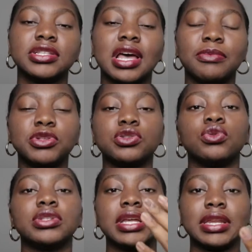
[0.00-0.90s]
into
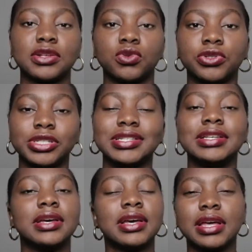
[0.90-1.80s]
episodes and that's what you
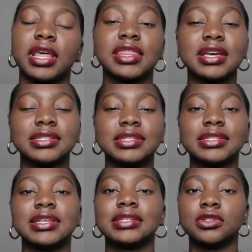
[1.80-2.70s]
see. The third
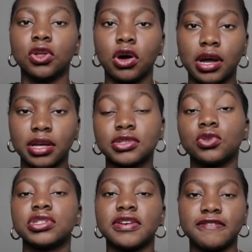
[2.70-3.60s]
season takes longer.
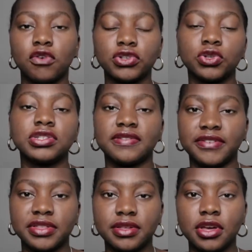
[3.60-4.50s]
So is the fourth, so is the
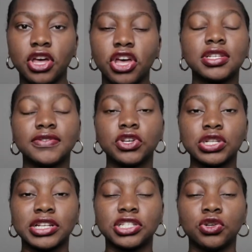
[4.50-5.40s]
fifth. This video
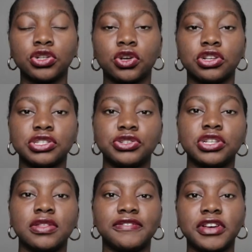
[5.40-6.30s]
is actually going to
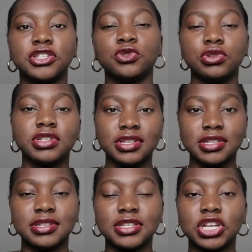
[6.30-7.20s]
concentrate on the first two
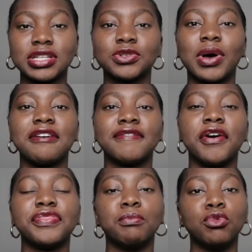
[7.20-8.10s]
seasons because that's what I
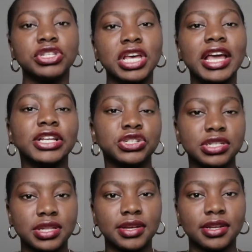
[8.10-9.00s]
found the most
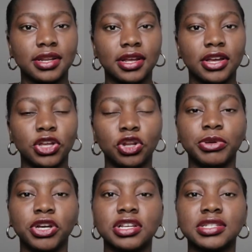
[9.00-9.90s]
interesting. You know,
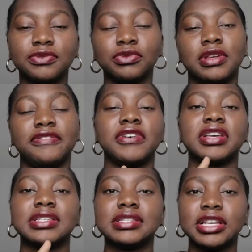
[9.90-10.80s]
because the
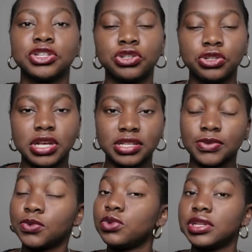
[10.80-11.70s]
first season introduced us
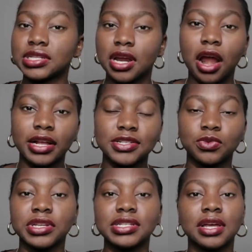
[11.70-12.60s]
to who these characters
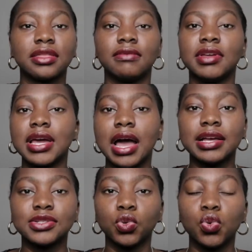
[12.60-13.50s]
were. These are three
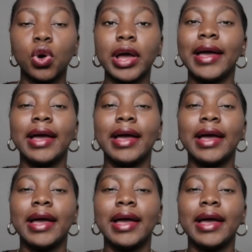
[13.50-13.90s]
guys who